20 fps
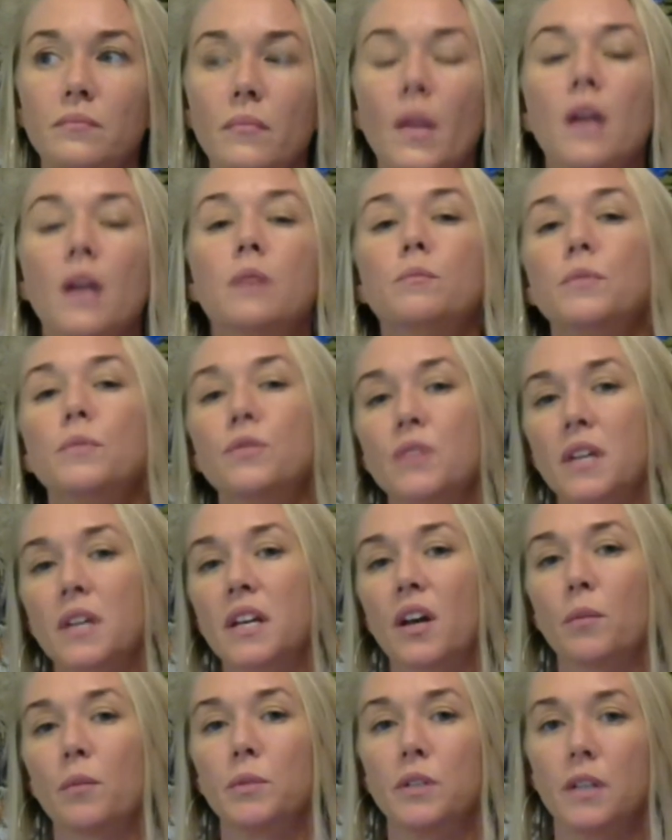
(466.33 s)
Music can
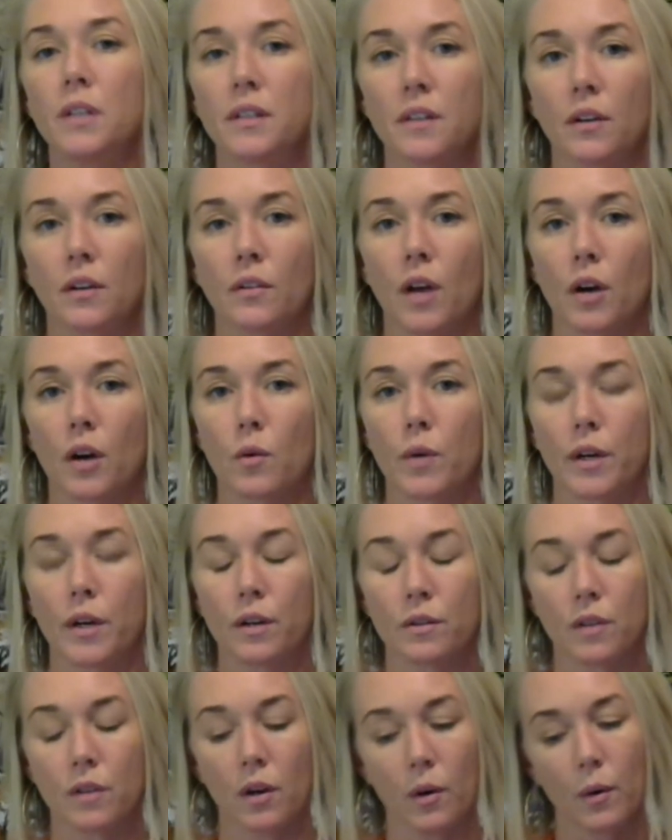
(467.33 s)
help you get there a lot quicker
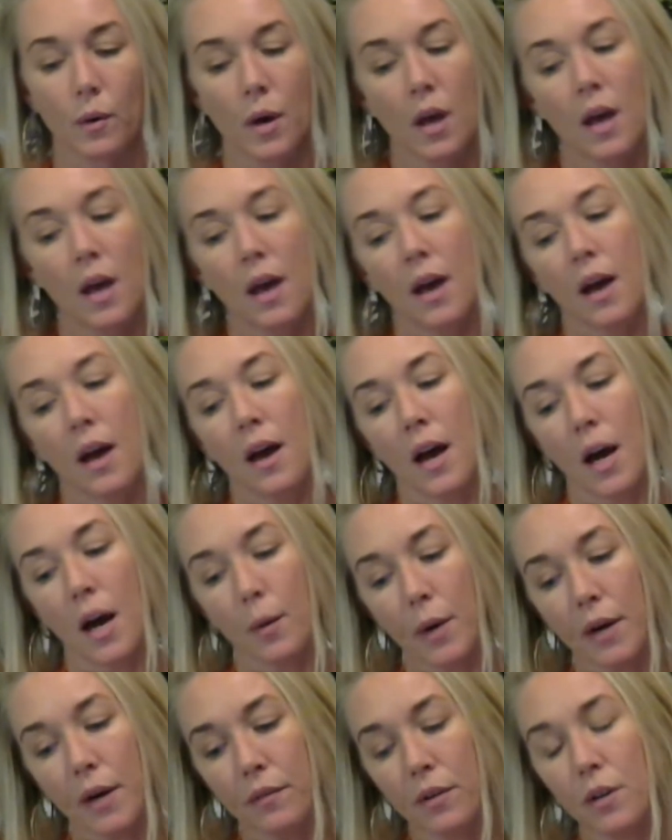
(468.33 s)
though.
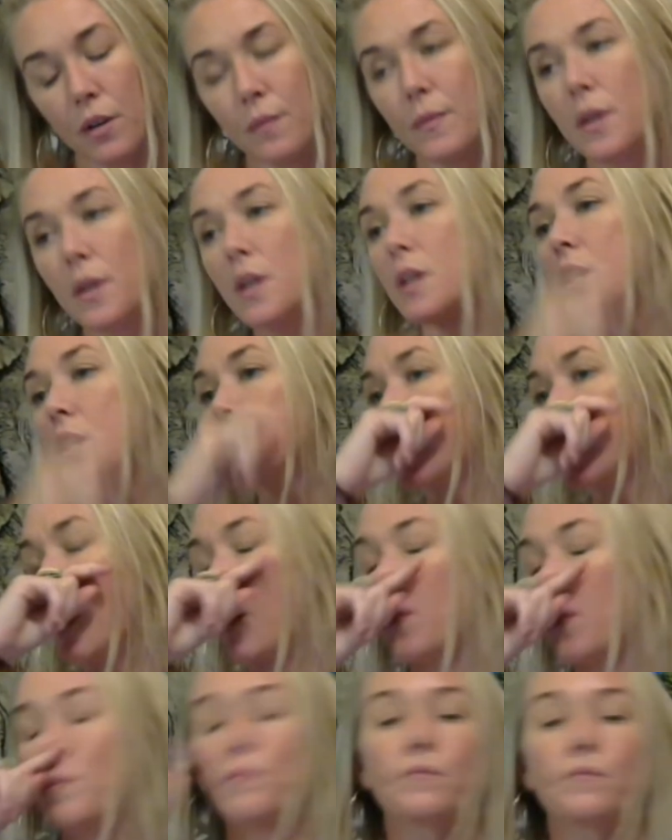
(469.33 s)
However,
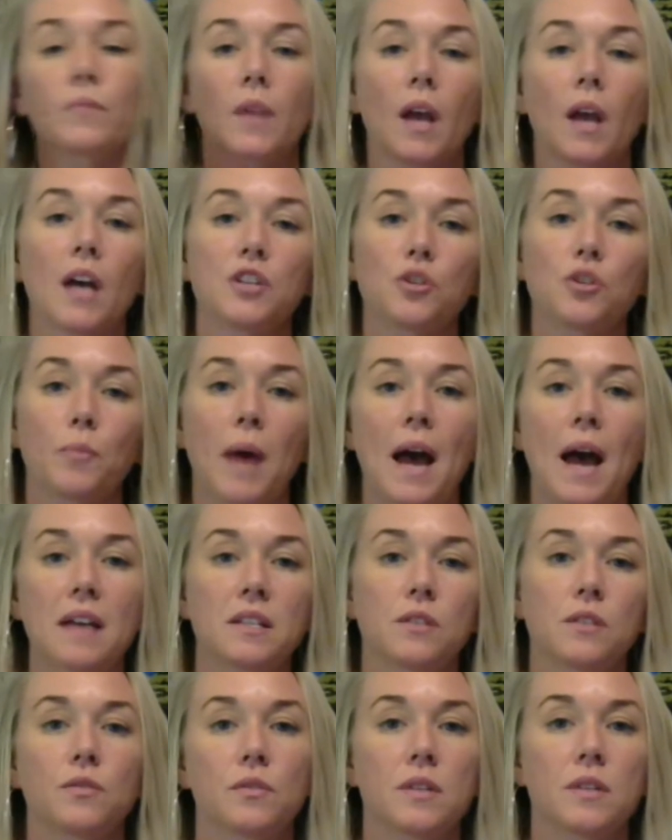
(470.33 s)
so as you're
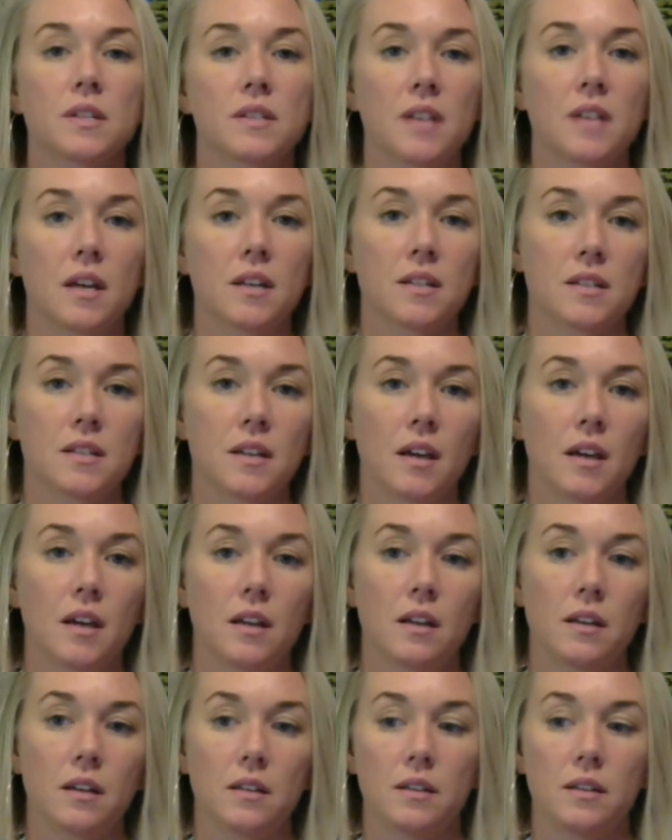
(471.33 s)
passing through this theta state,
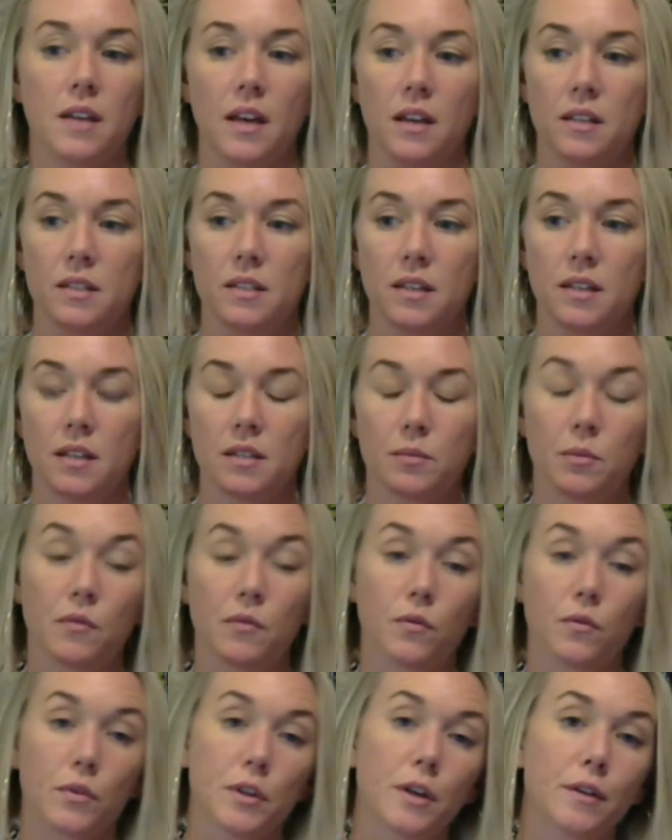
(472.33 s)
it's
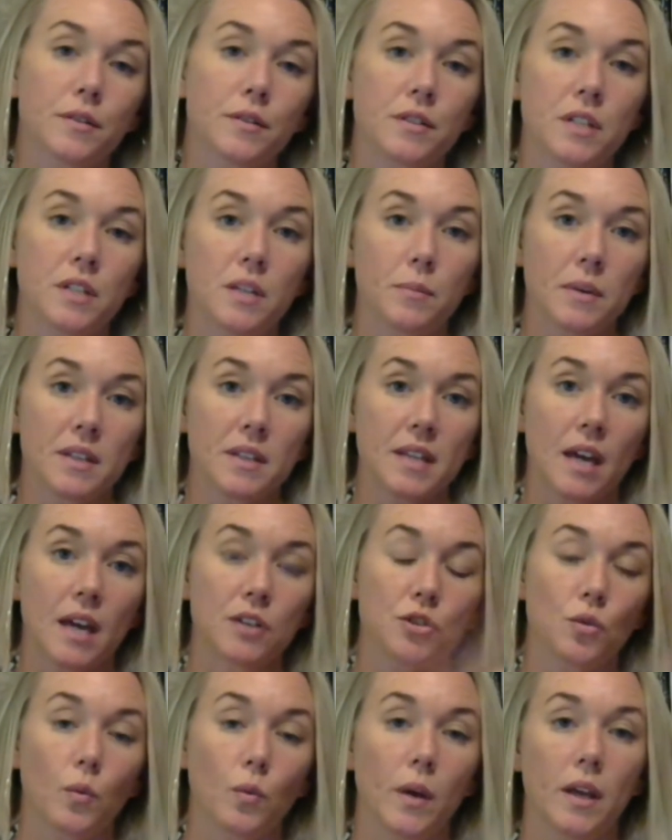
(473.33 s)
before you go to sleep and it's as
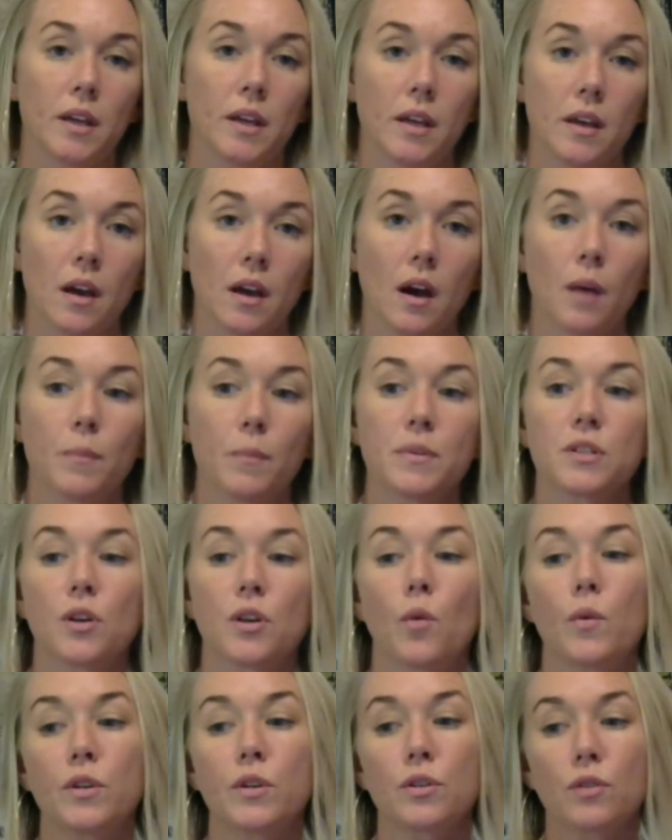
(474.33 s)
you're waking up. So
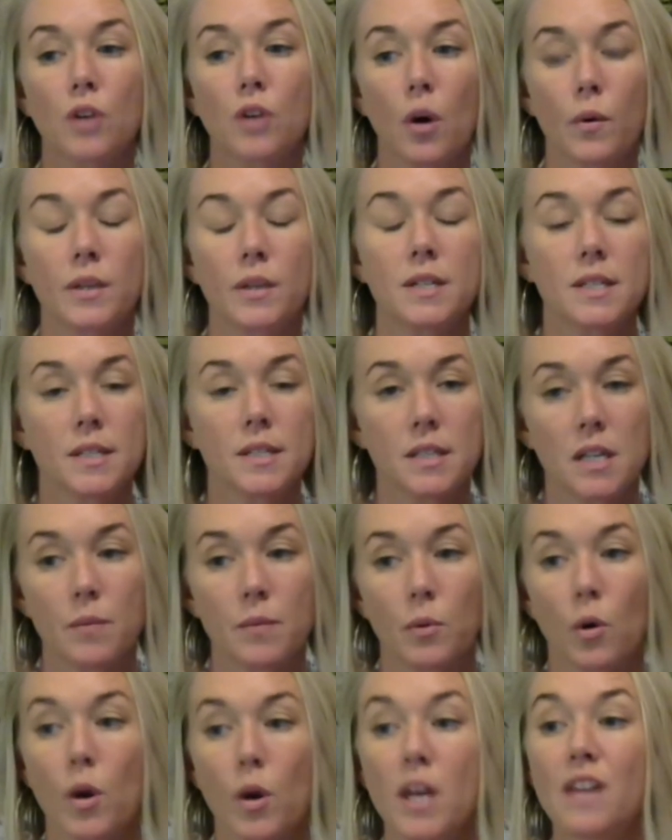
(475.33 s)
when you're going to sleep,
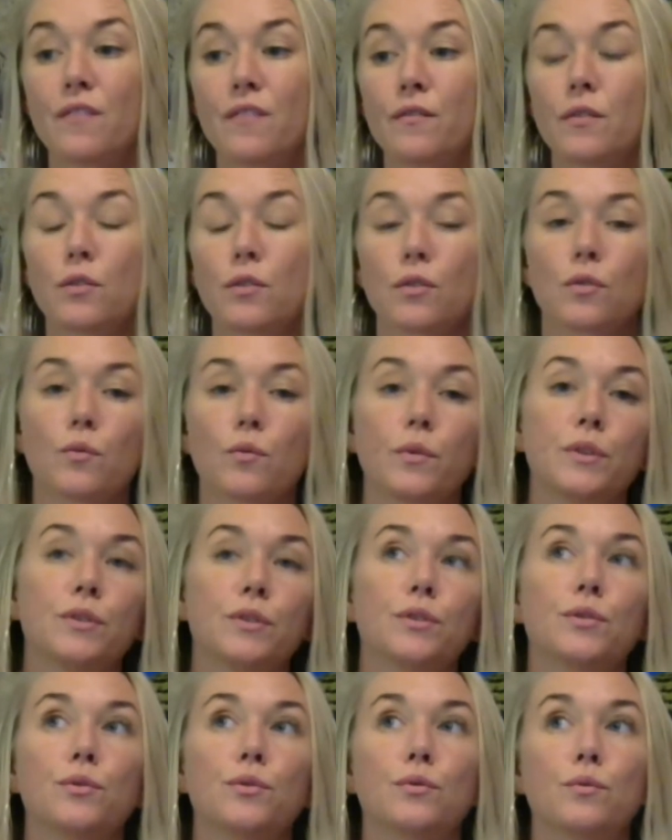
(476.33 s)
or if you're going
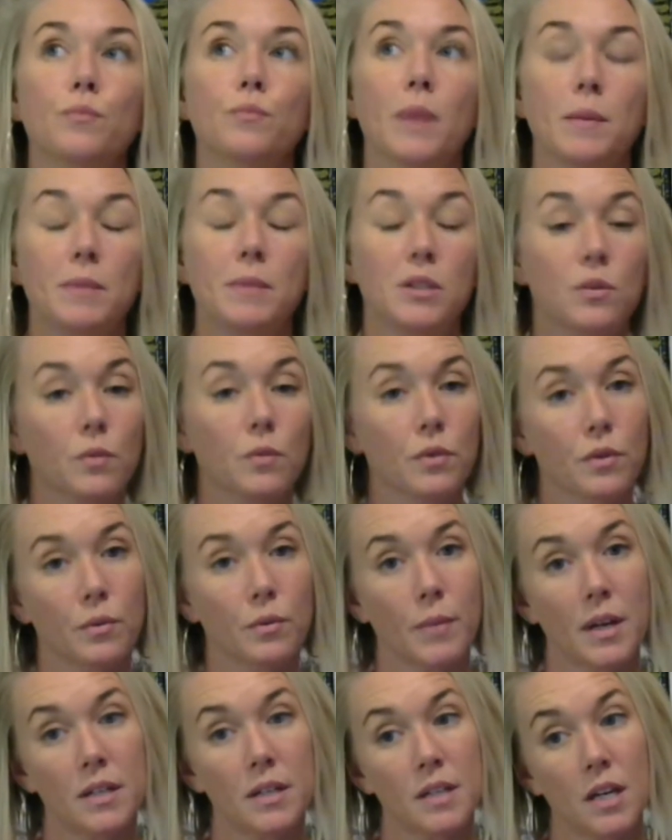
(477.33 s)
to maybe do a little
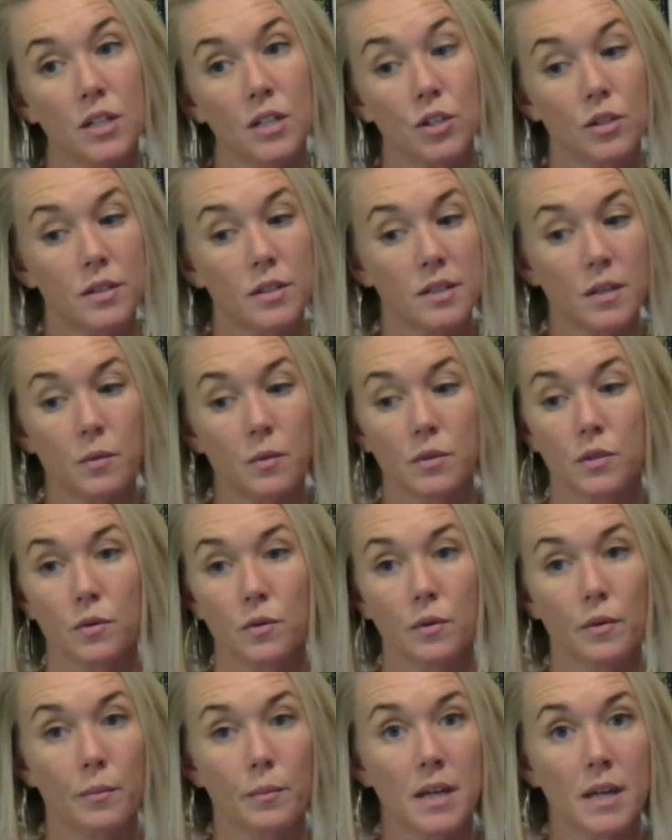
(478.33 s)
meditation, you can sit and do
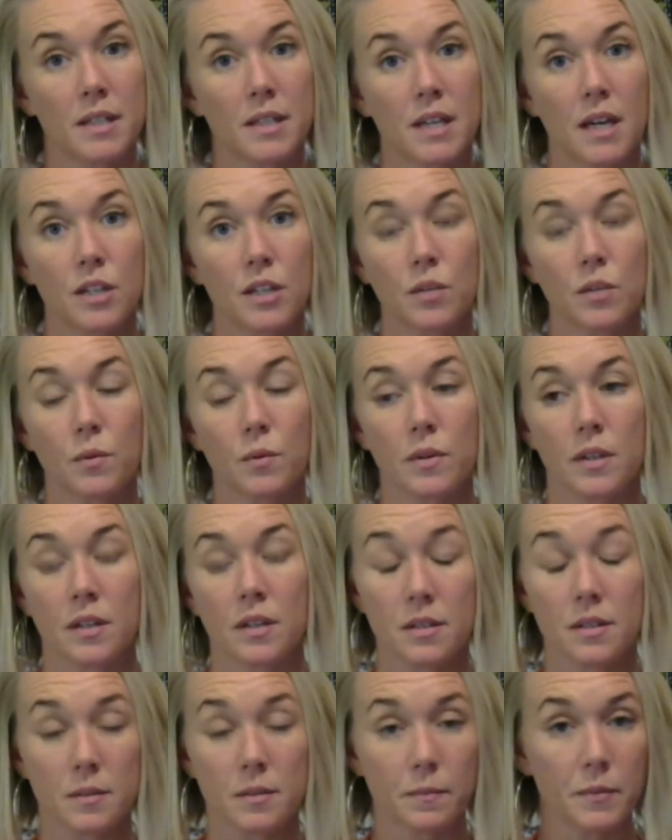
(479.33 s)
a meditation with this.